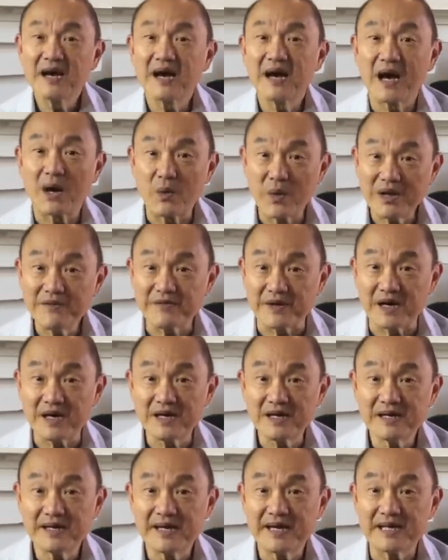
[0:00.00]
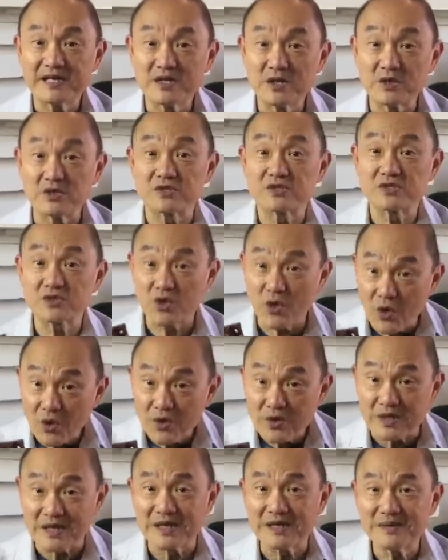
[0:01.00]
However, it looks
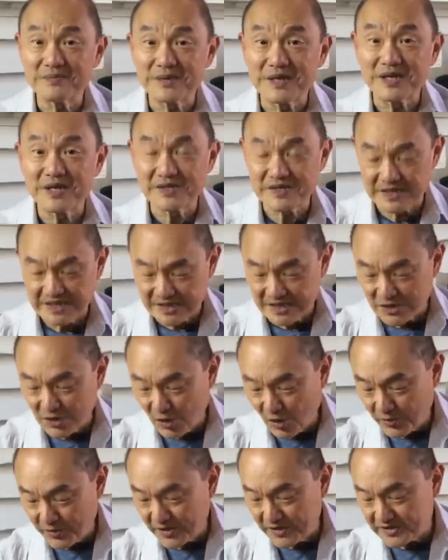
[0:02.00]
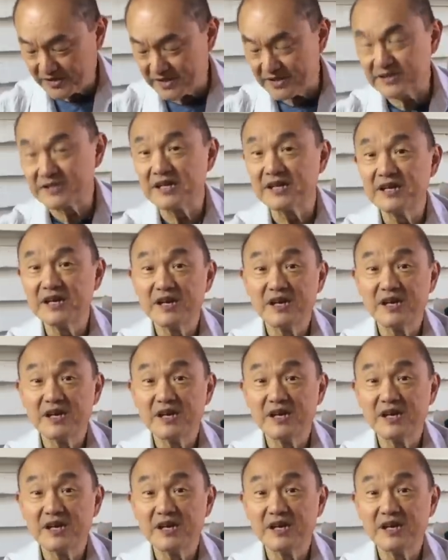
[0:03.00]
taller because it incorporates this